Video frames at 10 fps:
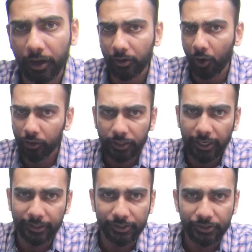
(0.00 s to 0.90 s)
or the
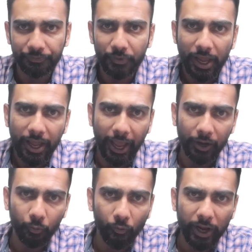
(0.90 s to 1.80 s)
lens.
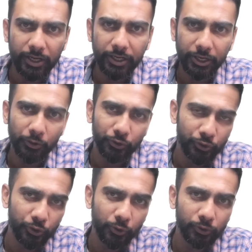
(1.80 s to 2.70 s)
And when you
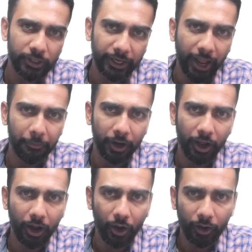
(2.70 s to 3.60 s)
choose the
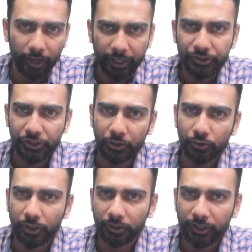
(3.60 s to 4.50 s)
camera or lens
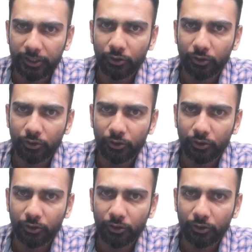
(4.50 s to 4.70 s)
using this